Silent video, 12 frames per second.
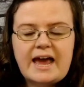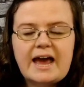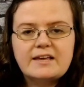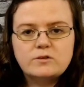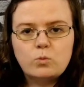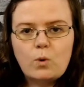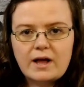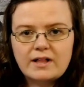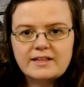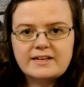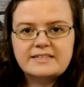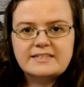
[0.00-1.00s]
as
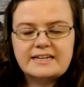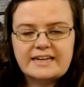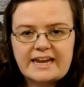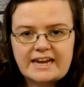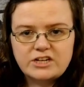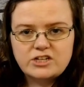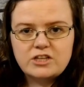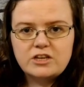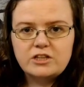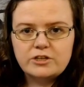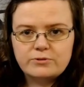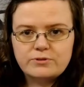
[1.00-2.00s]
well as engage your
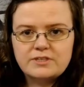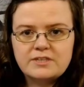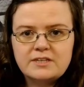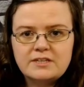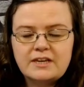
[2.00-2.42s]
glutes